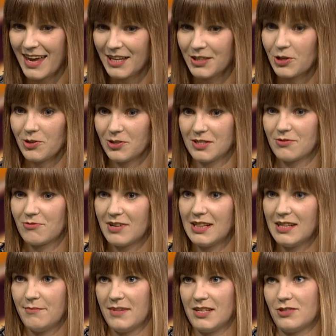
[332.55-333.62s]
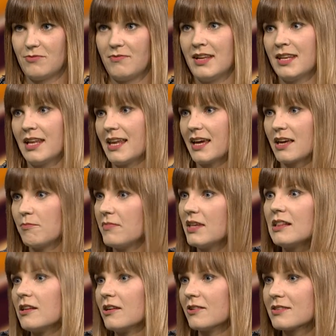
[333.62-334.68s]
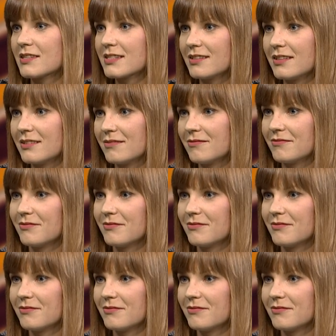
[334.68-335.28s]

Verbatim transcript: it costs really much money, like millions.